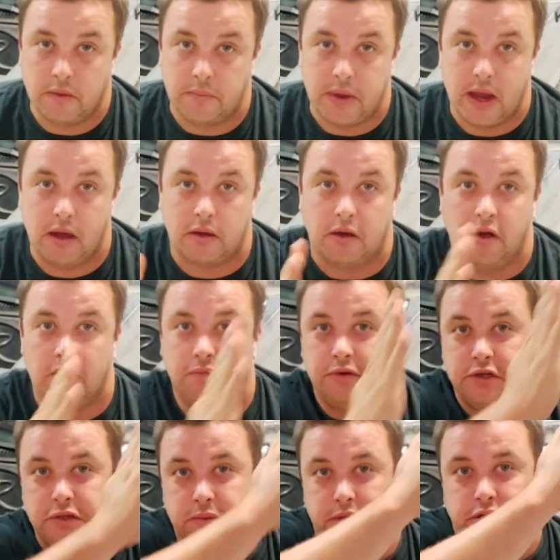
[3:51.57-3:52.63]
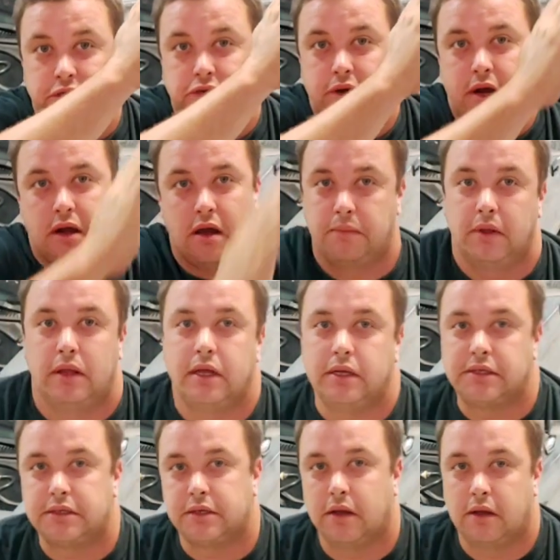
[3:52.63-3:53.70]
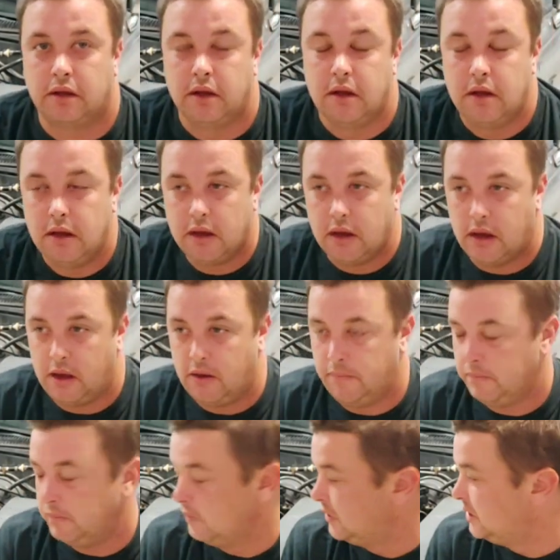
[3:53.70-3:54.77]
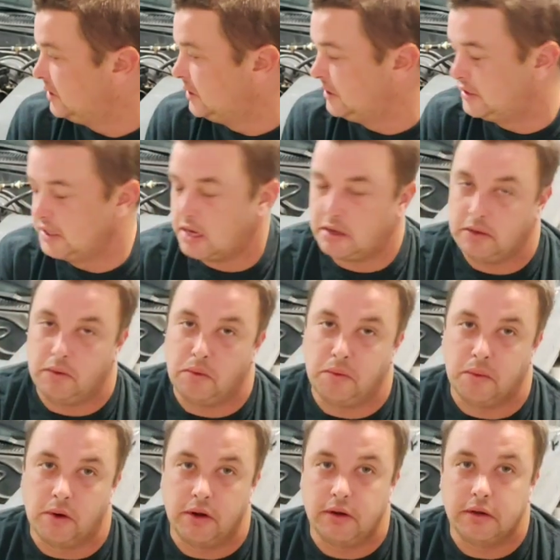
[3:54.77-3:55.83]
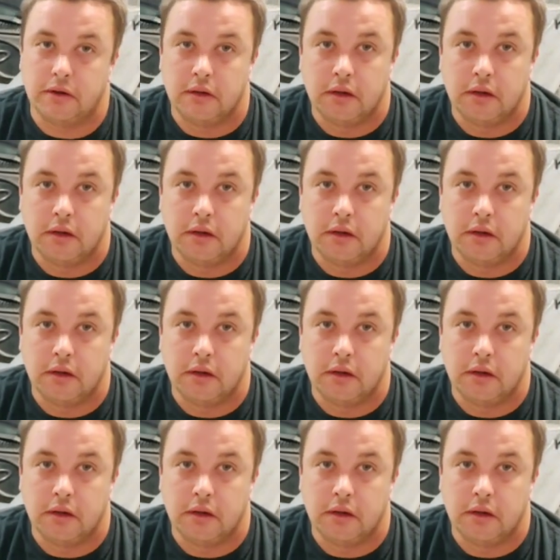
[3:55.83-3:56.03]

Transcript: power curve just went straight up like this, so which is exactly what we wanted.